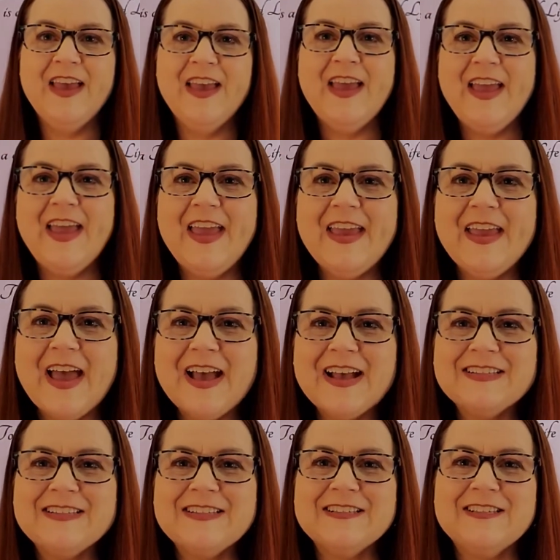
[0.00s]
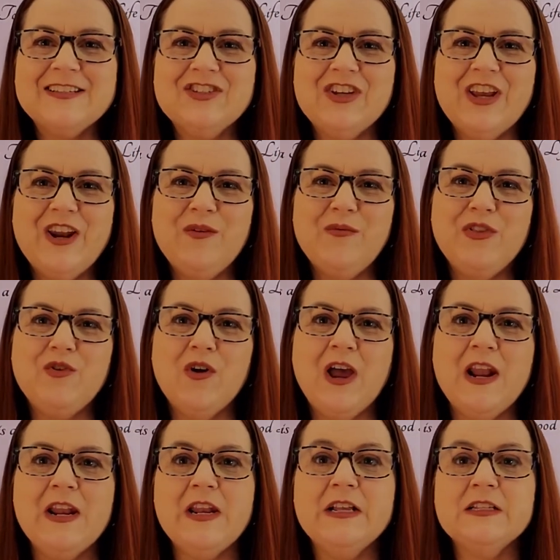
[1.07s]
Hey guys, this is Shannon with your
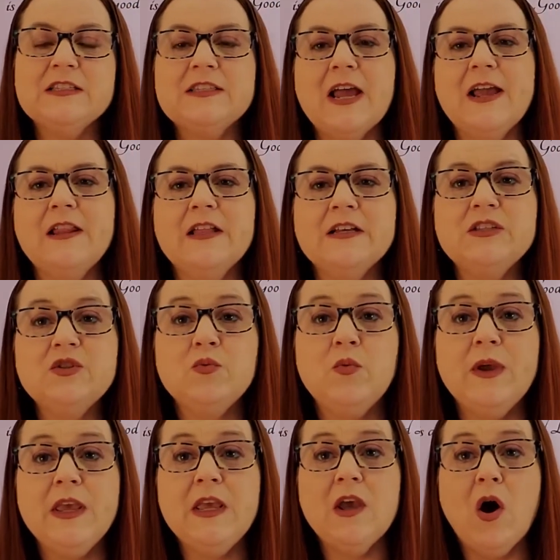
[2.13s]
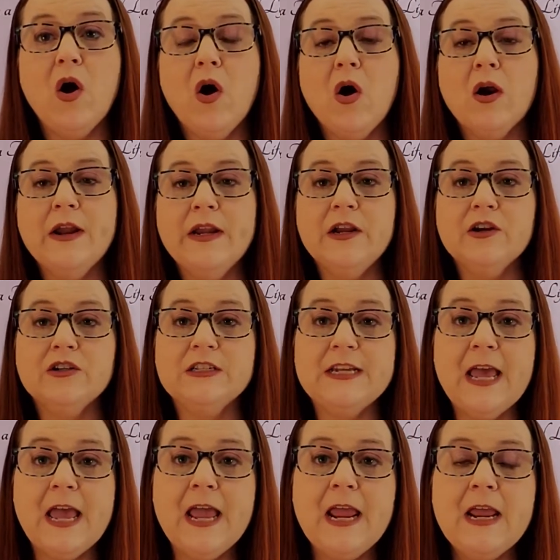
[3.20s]
editing stylist. We are here
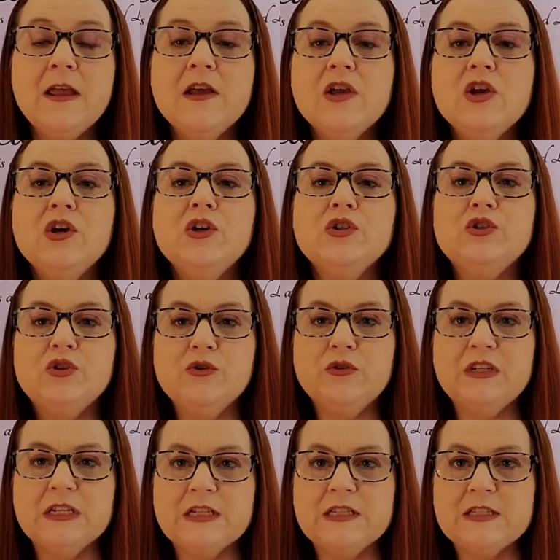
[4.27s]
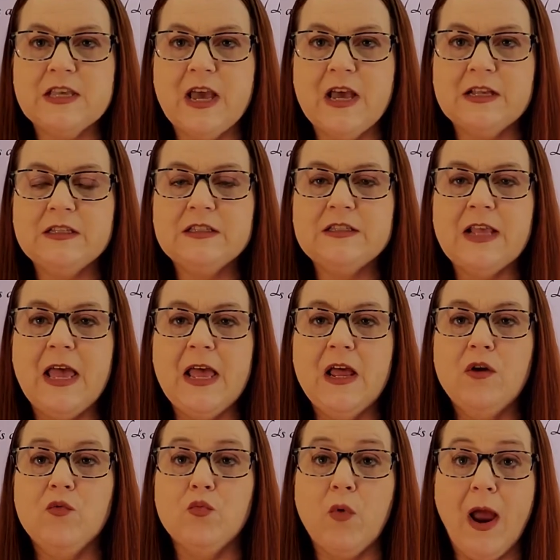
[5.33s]
today to discuss
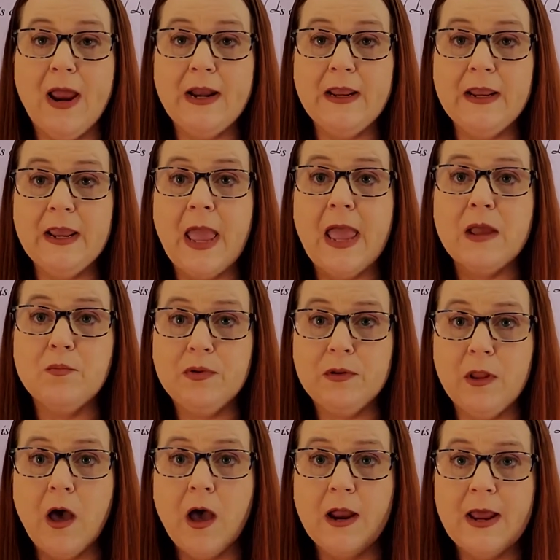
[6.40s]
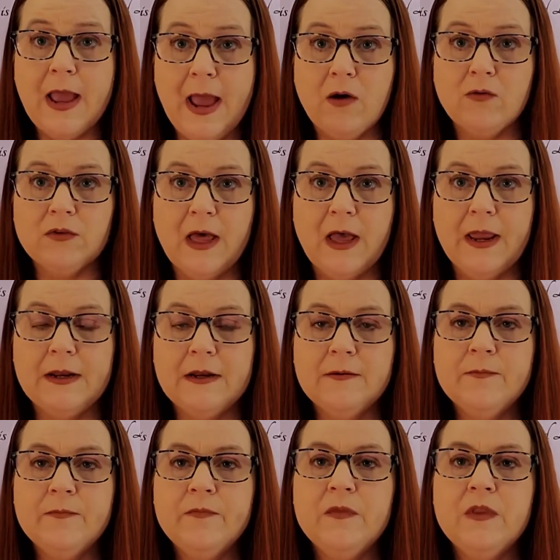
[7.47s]
writing a plot outline.
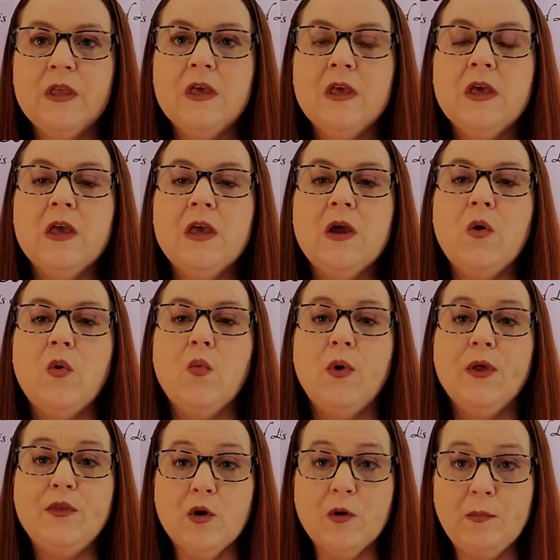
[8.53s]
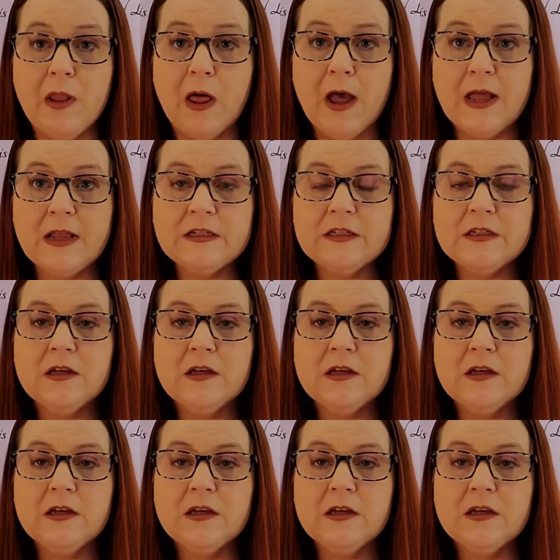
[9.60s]
With your plot,